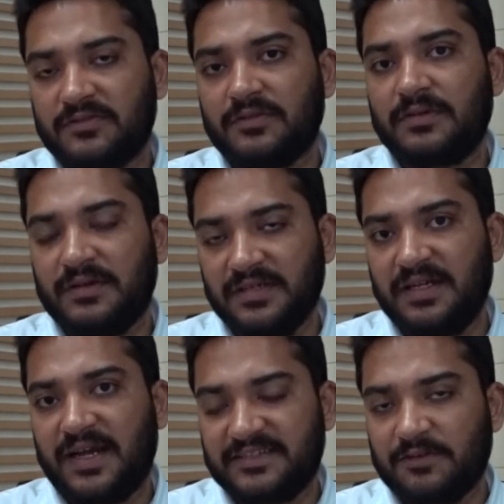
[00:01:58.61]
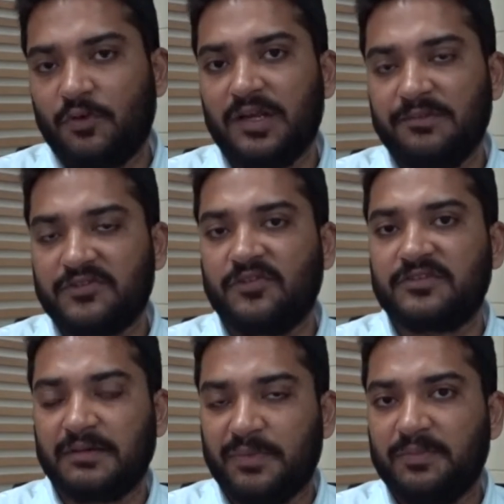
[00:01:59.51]
So uh, as the volumes
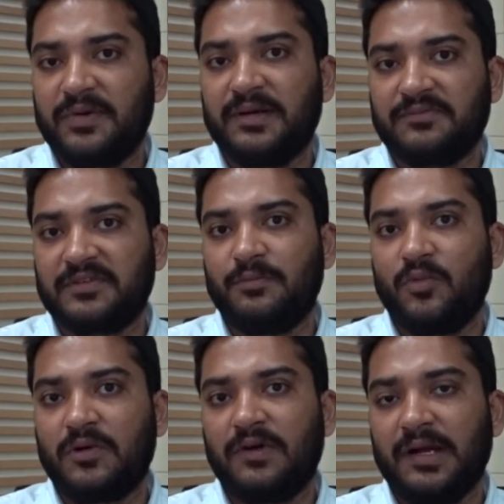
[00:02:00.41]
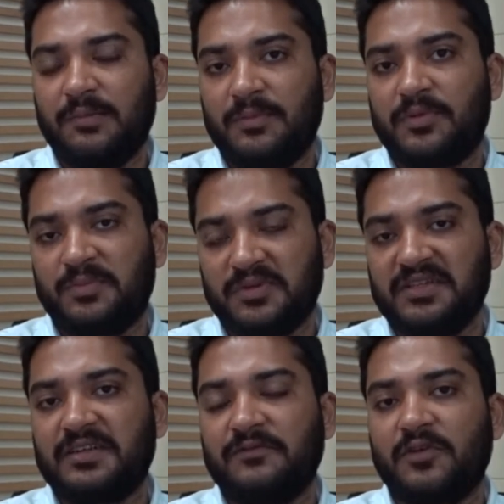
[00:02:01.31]
goes up, it becomes a more viable
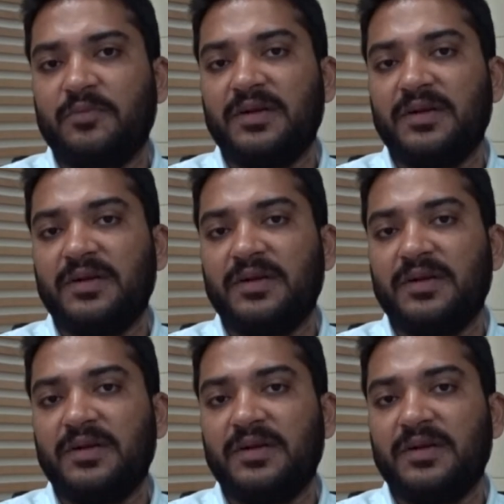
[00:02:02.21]
proposition for